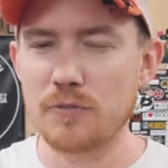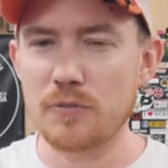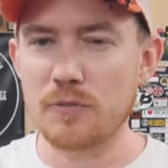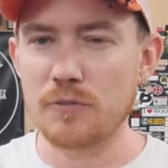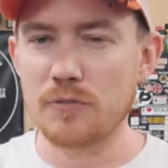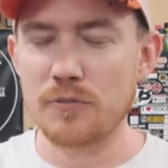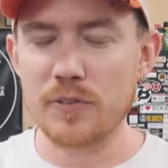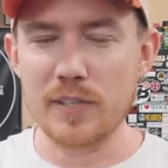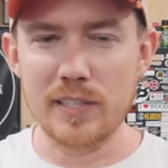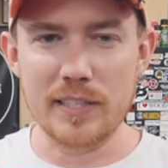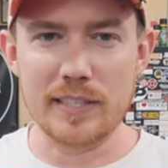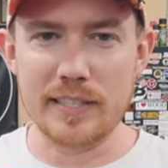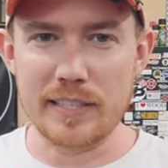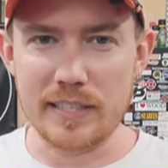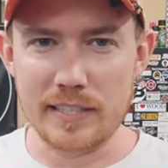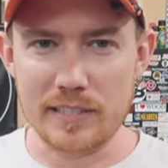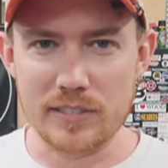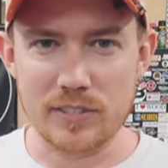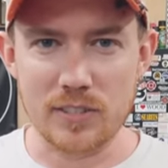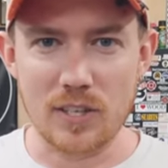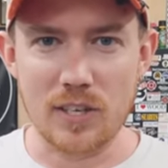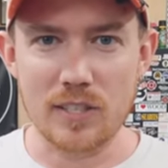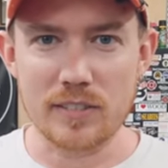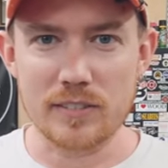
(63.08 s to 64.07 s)
feeling
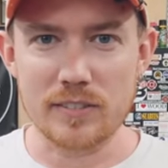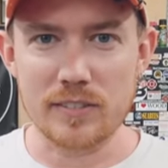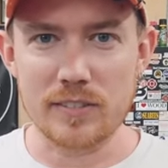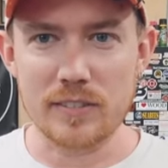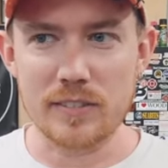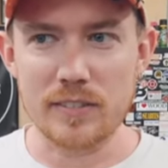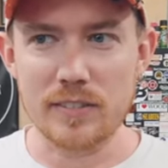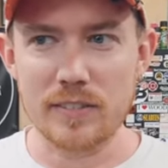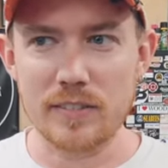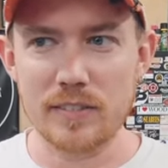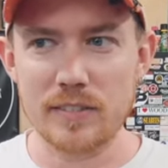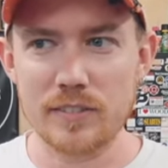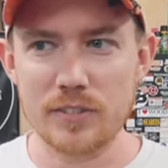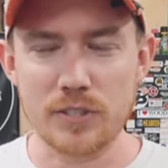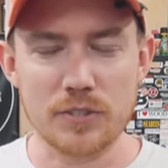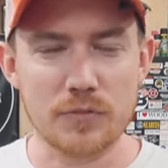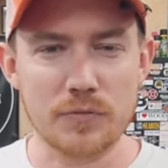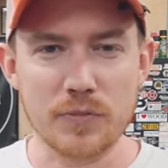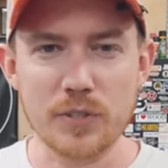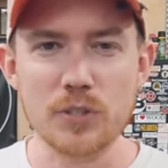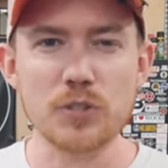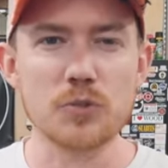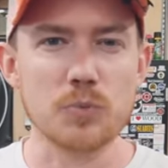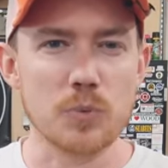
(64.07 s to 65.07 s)
exhausted.
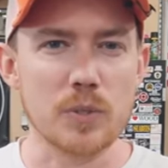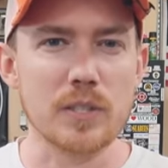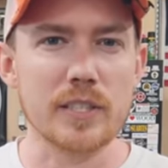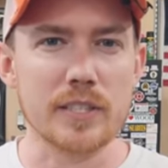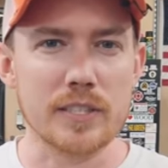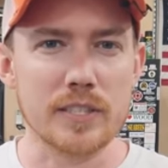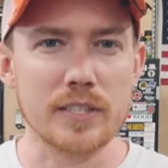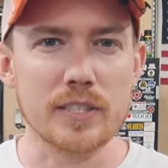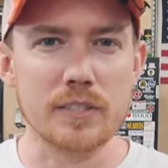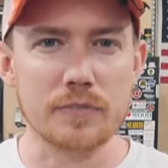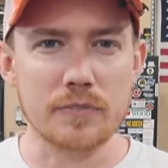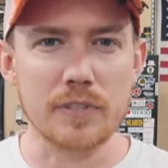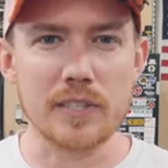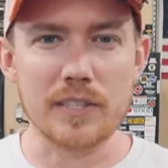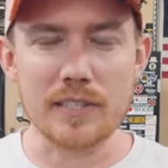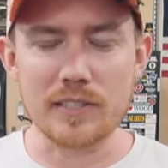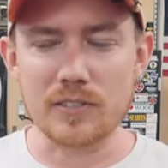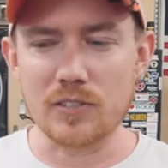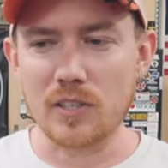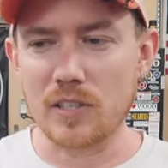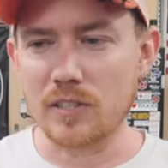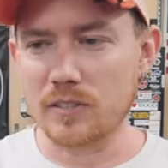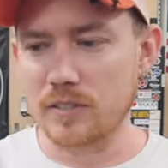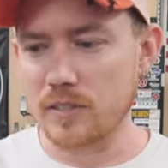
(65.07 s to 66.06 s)
Just feels really good to feel
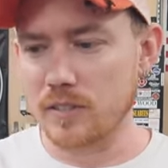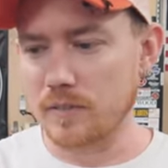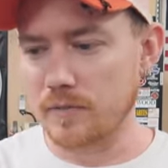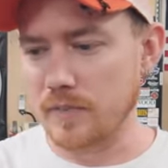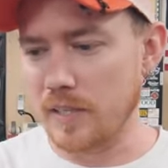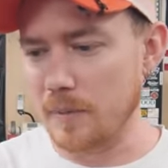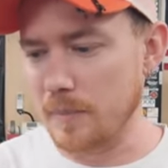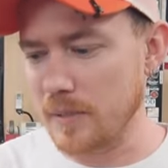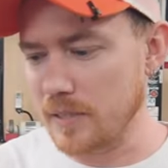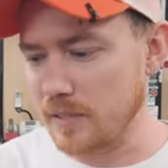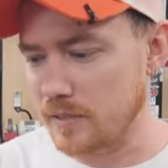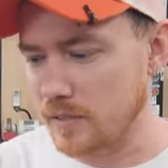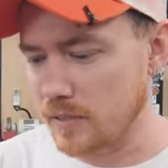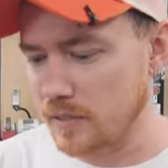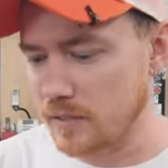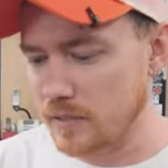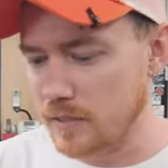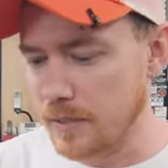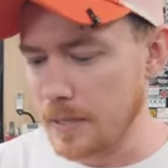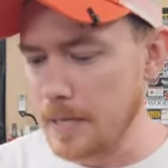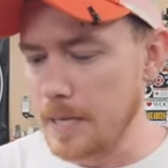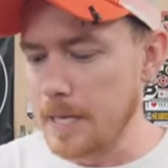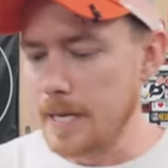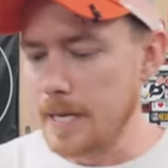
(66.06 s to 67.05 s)
exhausted, if that makes
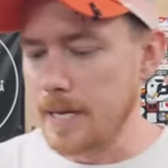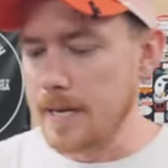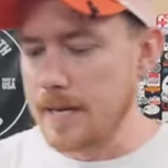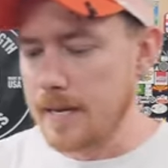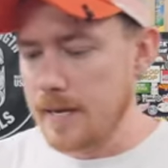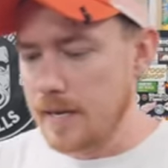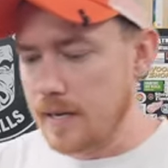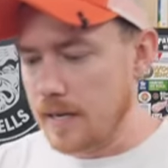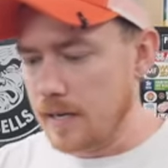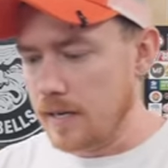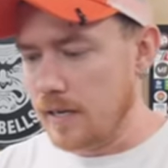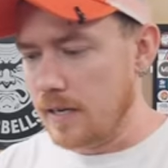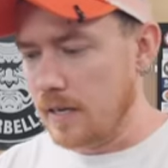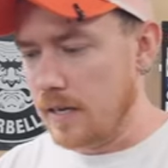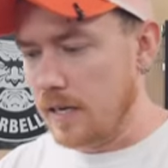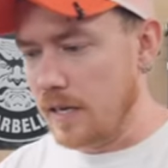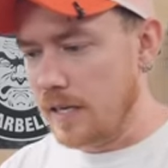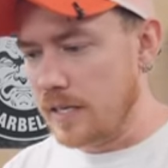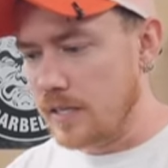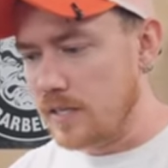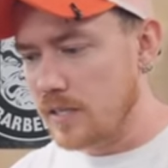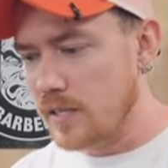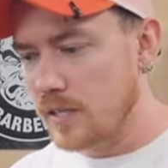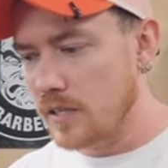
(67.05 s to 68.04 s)
sense. Uh,
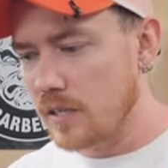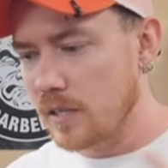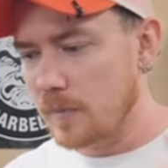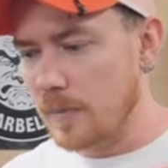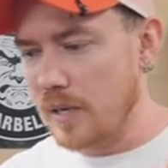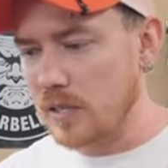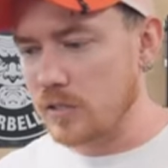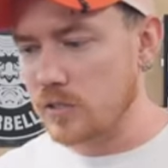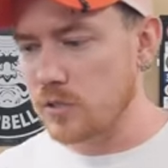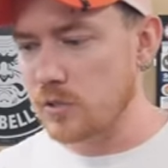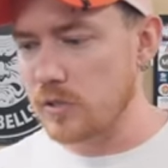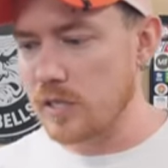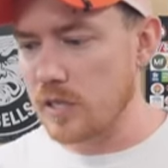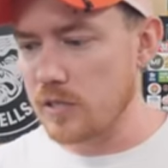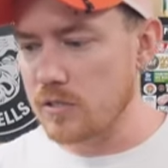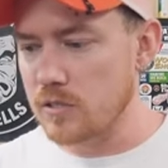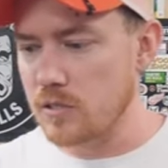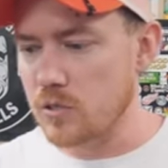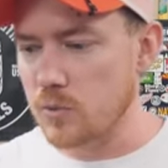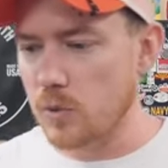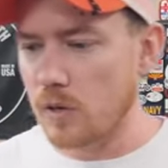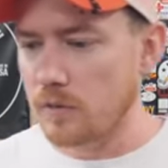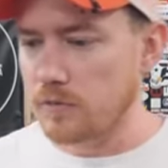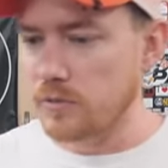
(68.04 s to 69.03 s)
until about
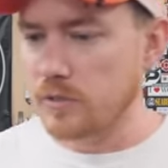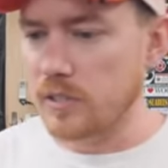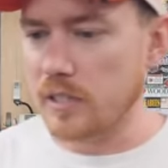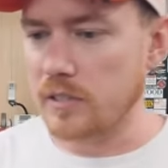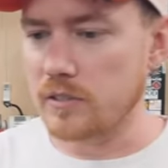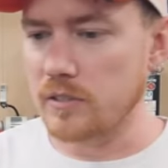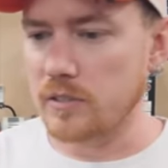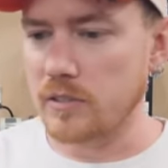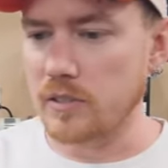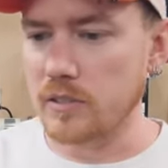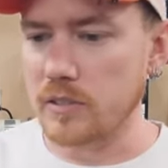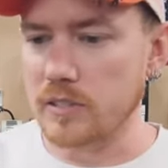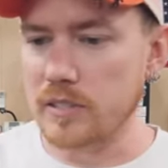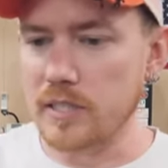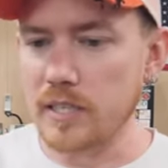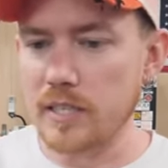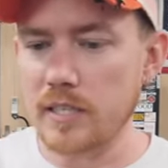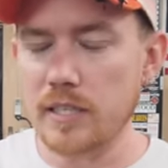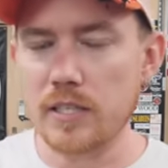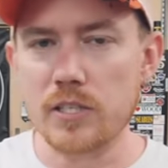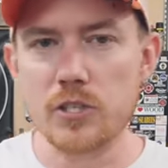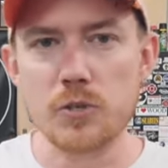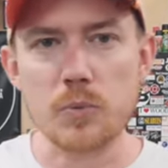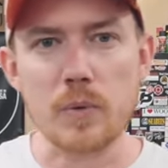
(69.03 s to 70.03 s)
2012,
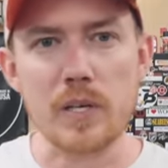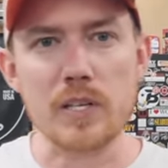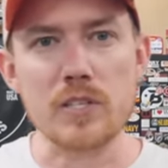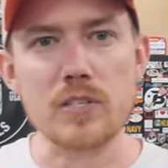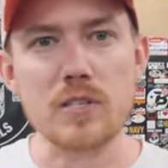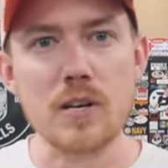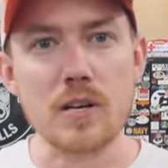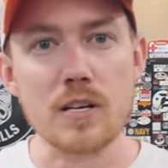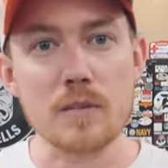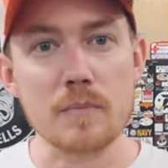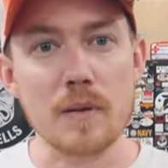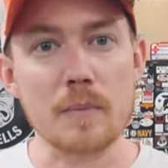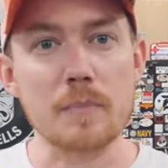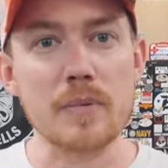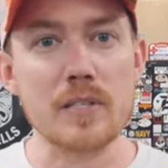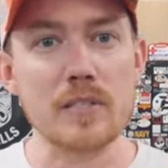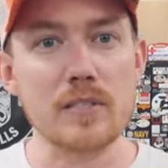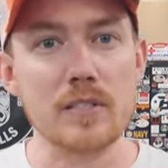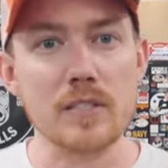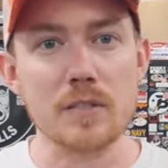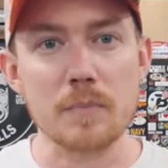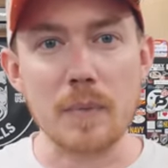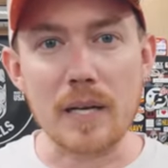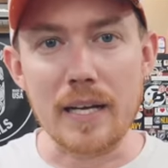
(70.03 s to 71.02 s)
2013 ish, when I started my
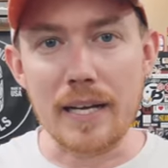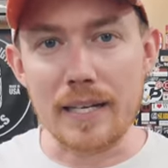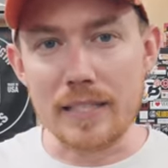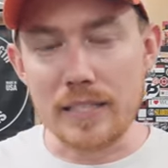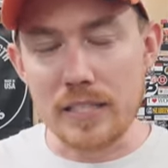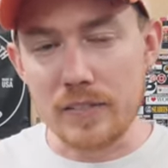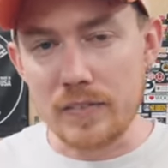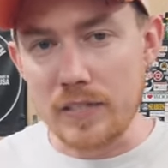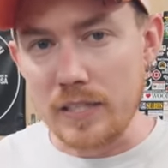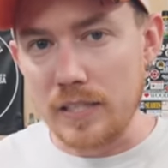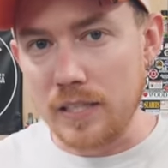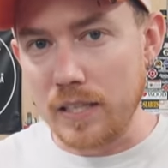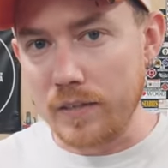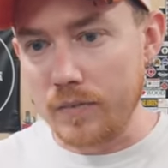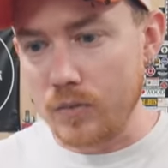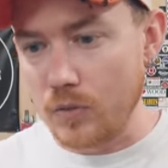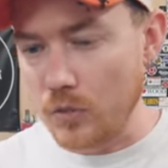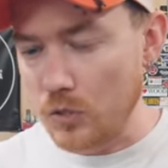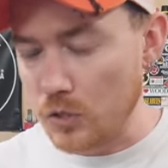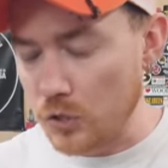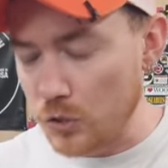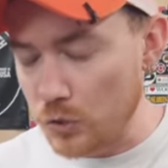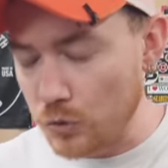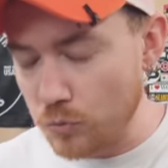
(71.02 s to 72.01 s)
business, my activity
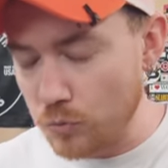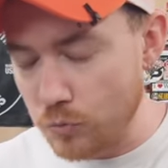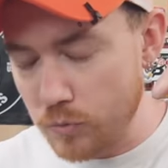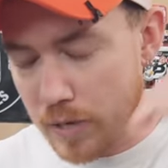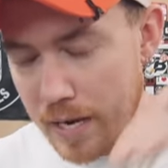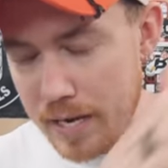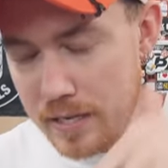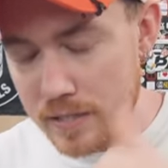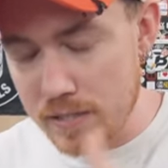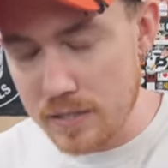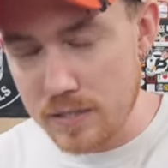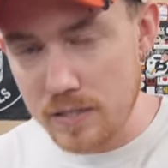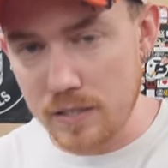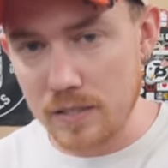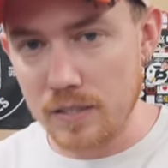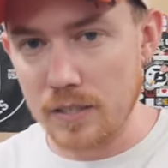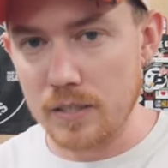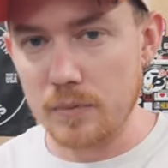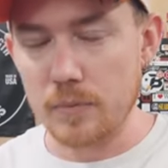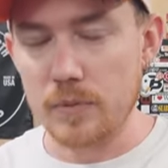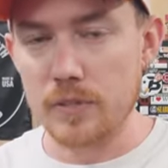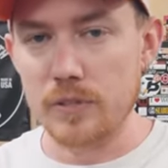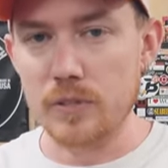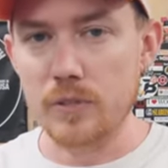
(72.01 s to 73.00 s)
level
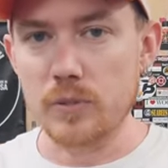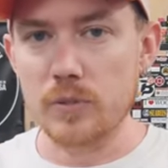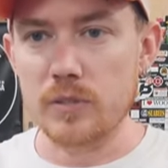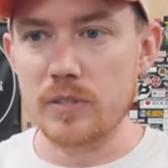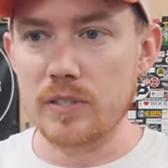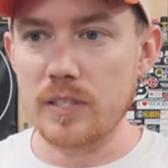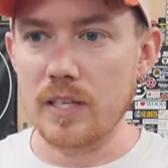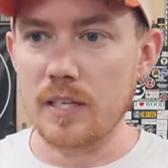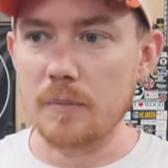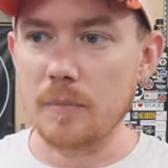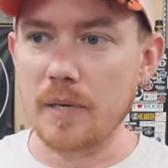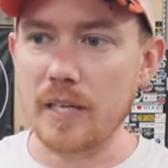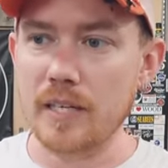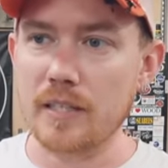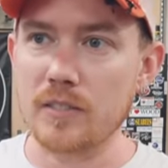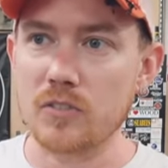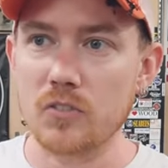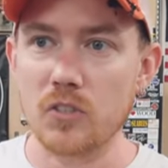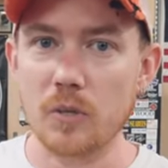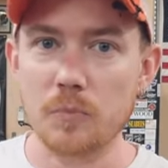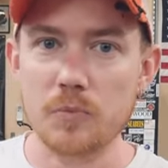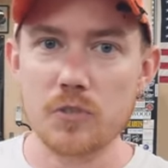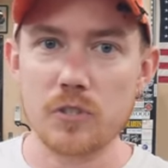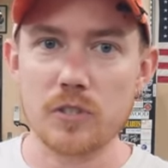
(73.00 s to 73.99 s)
drastically reduced and my
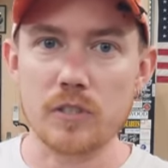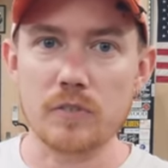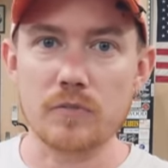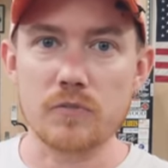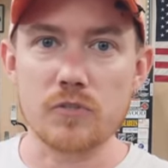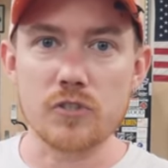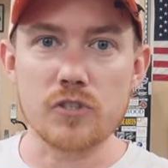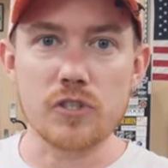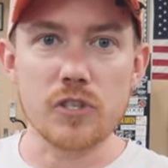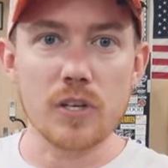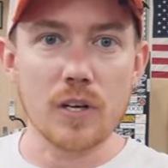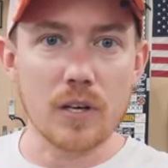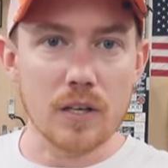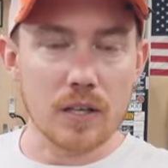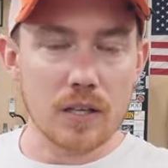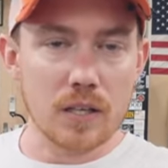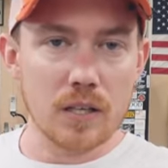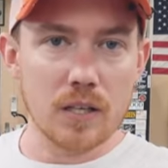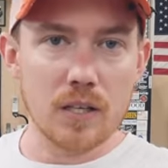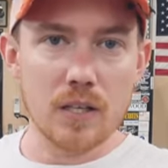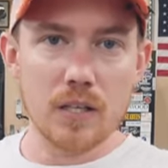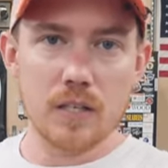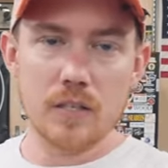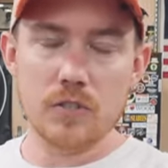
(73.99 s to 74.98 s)
consumption of junk
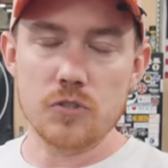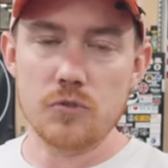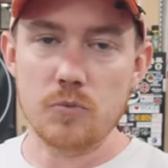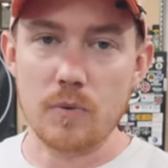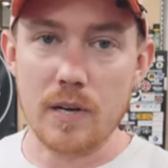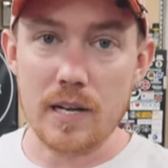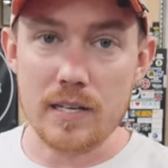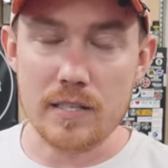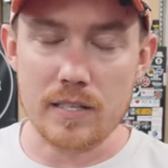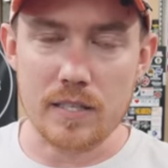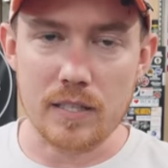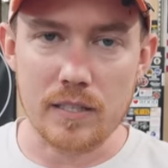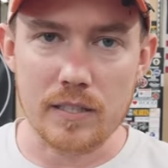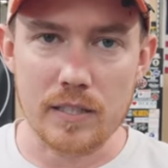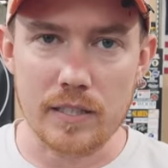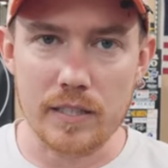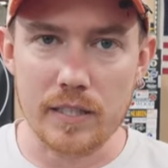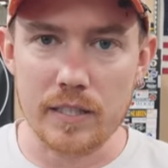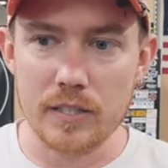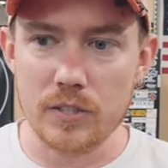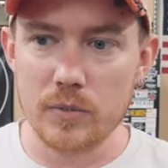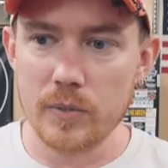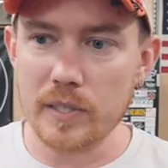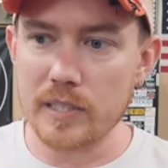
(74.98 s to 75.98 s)

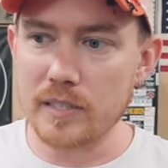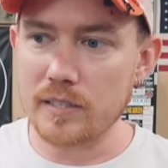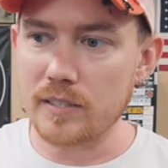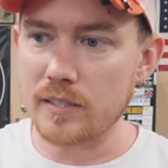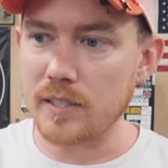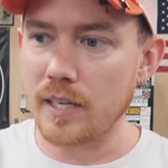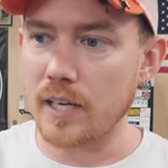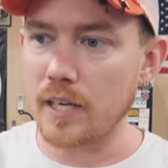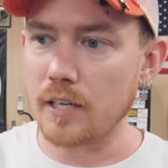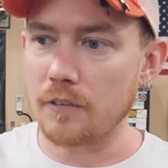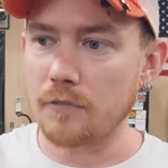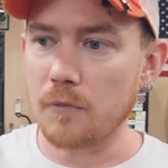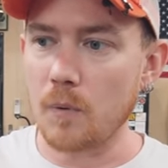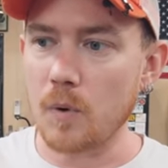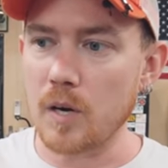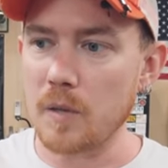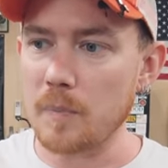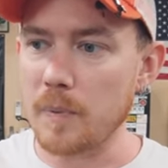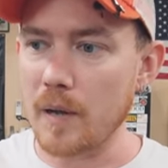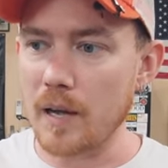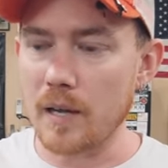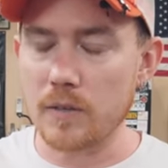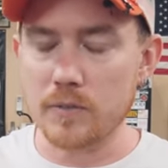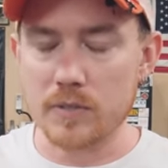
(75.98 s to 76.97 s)
drastically increased. Gained
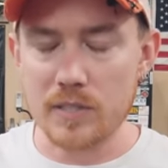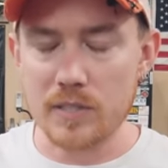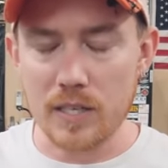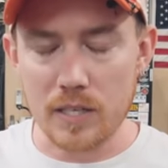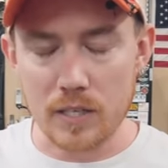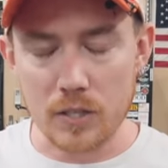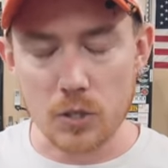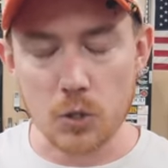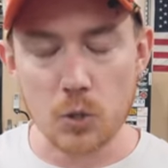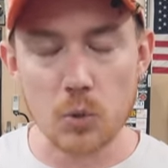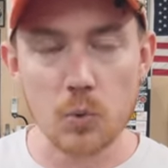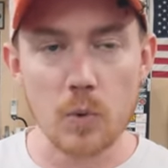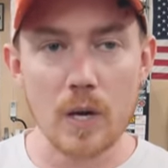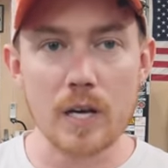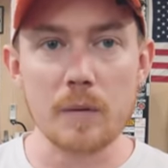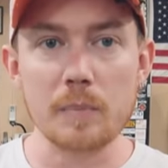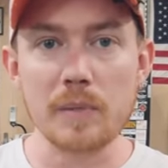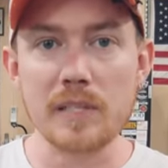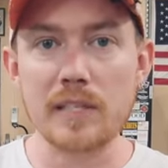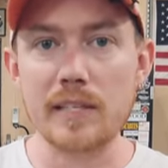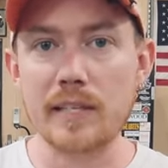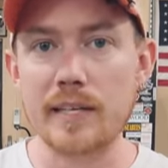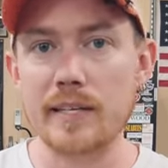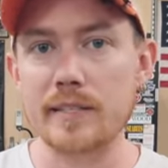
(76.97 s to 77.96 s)
40 pounds, got
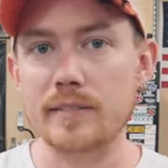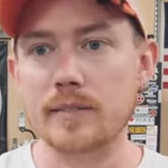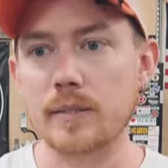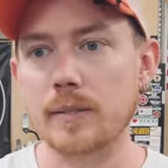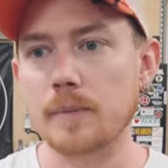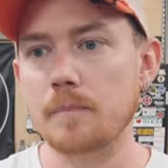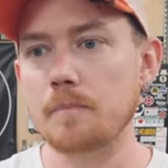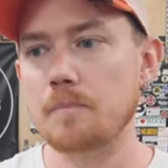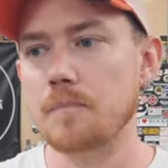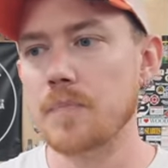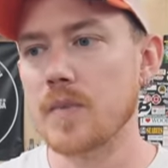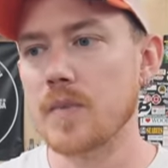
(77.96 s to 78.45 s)
incredibly lazy.